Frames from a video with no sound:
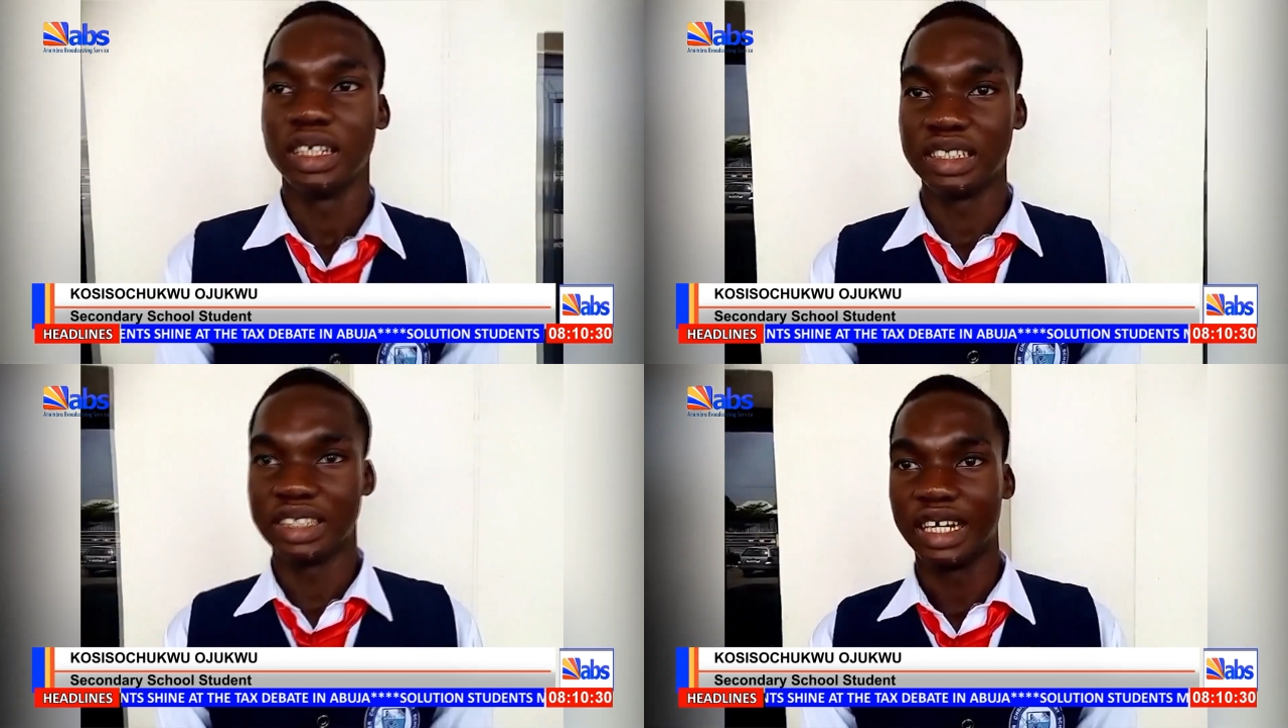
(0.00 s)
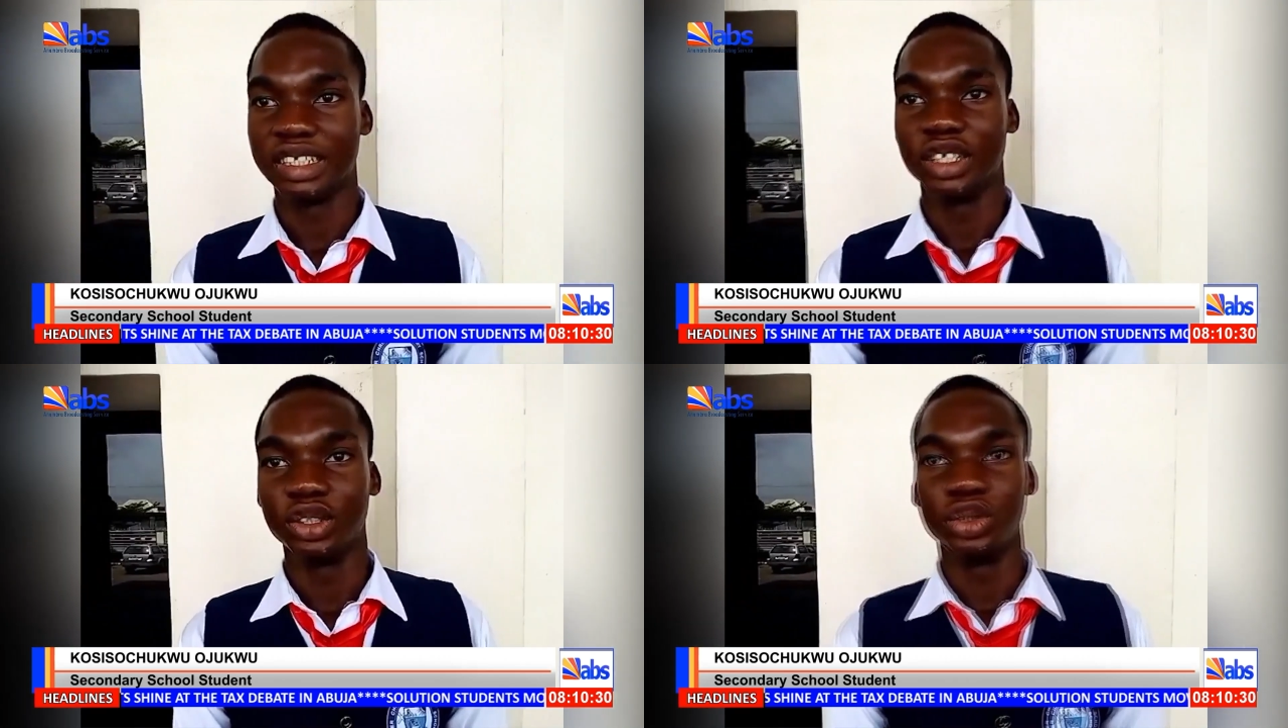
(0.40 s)
is that
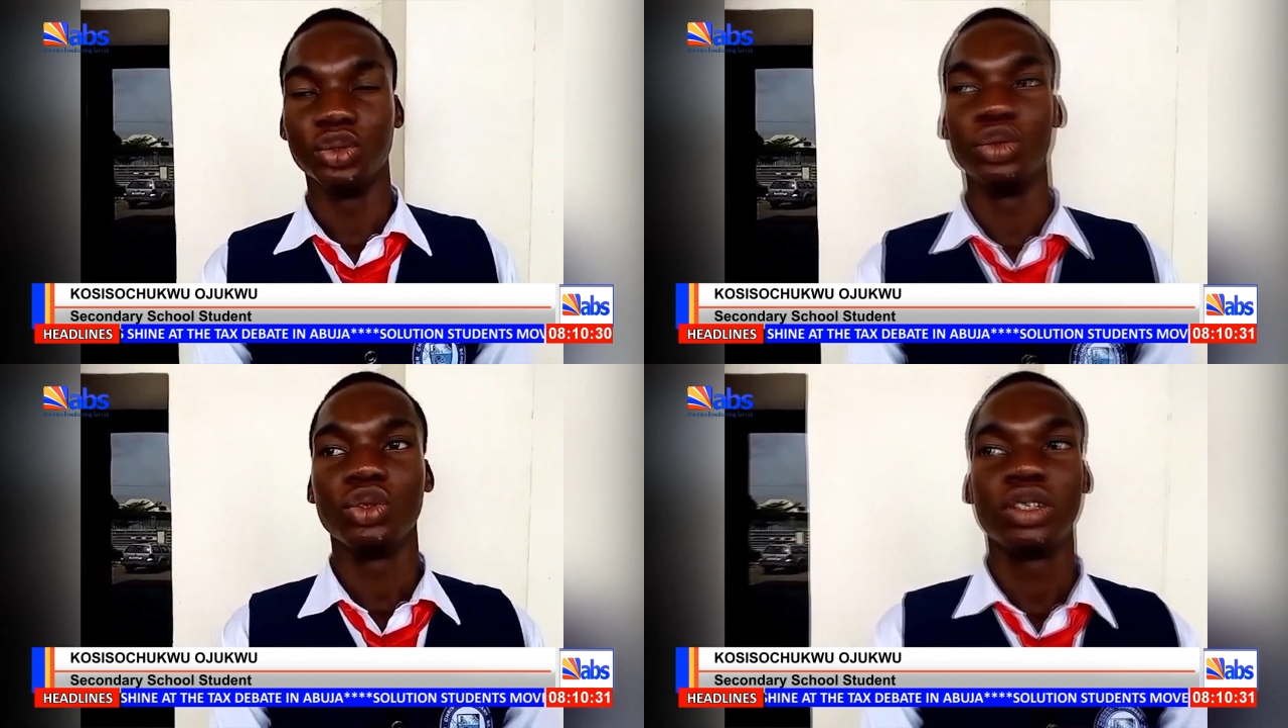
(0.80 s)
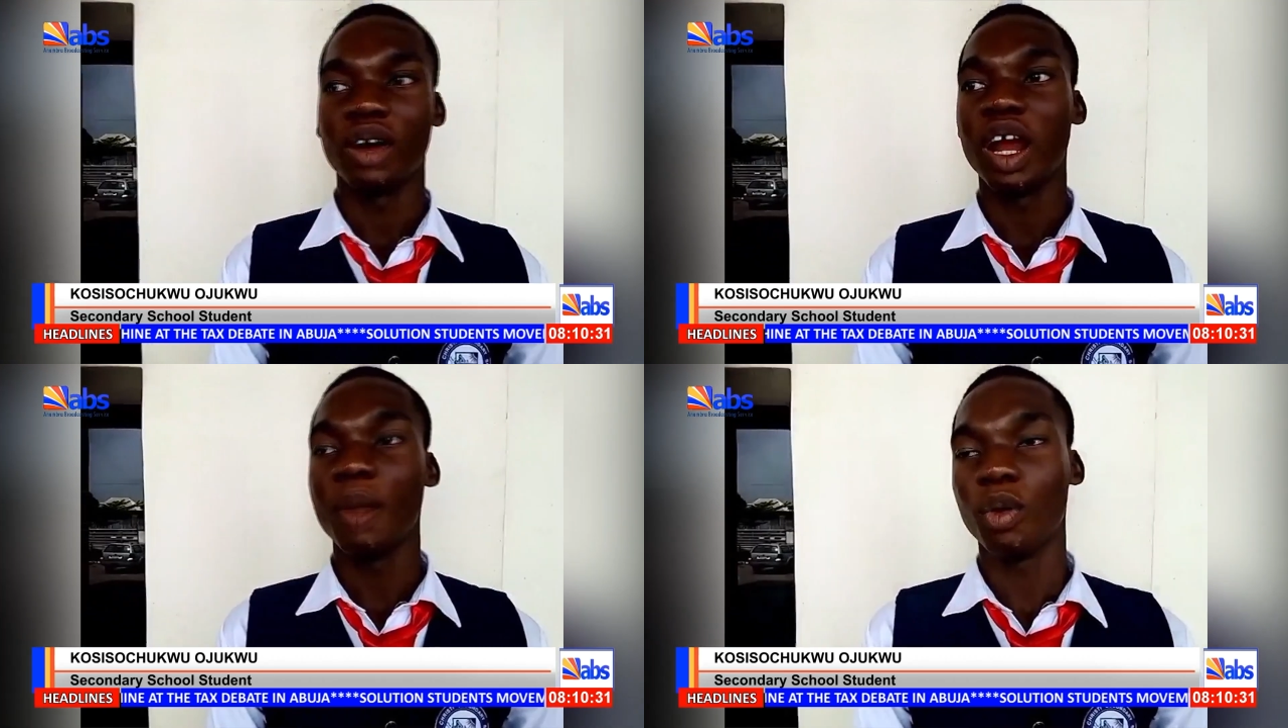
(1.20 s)
they should
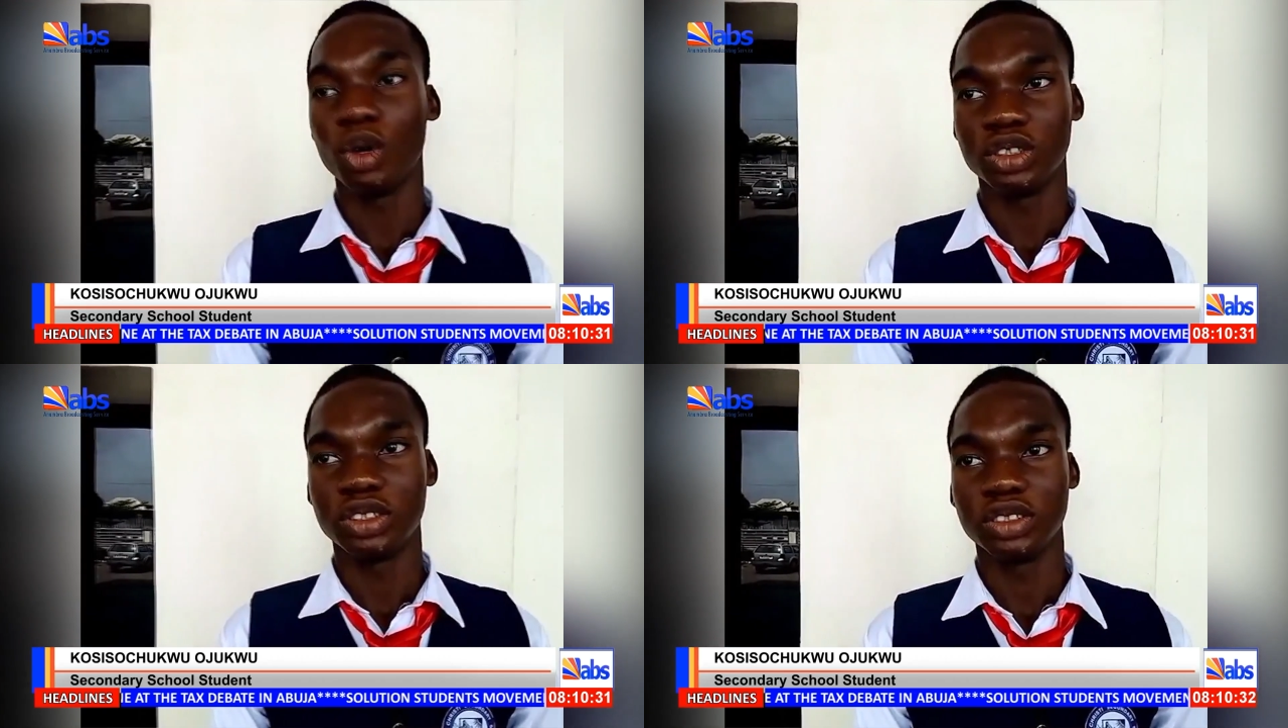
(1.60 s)
help us,